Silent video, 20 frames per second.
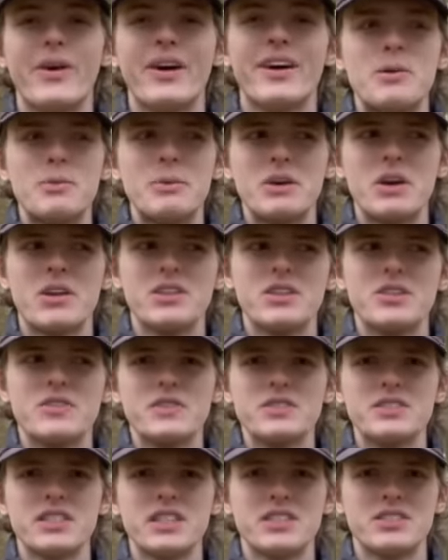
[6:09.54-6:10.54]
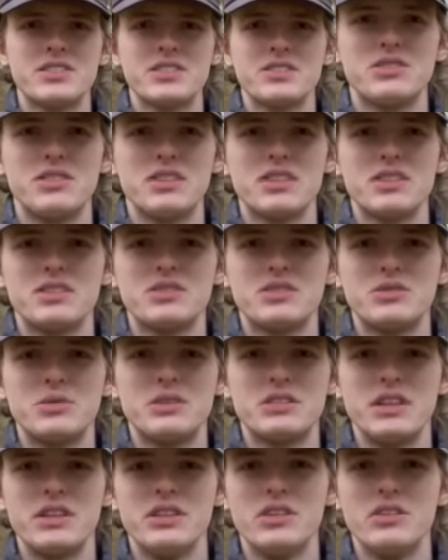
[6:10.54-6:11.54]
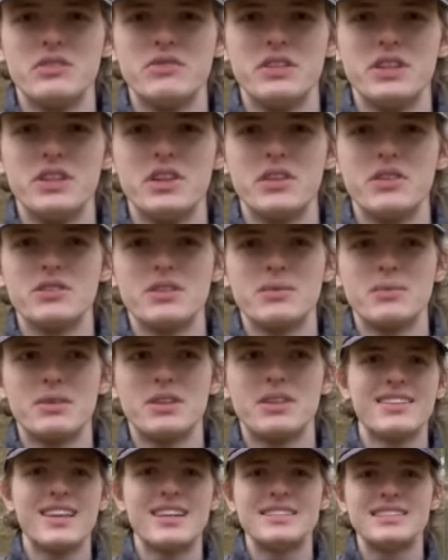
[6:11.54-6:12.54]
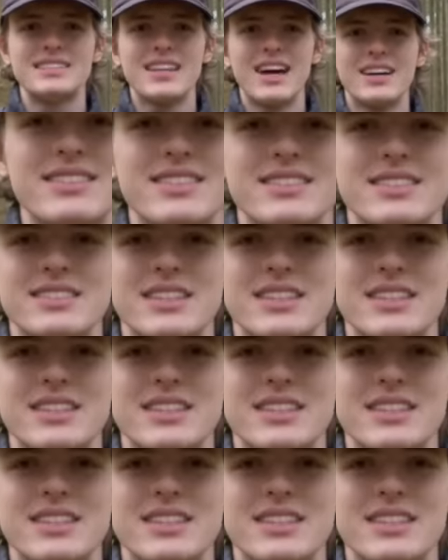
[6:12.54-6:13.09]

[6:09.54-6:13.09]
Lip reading: oh my god, this feels like a suicide note video. This is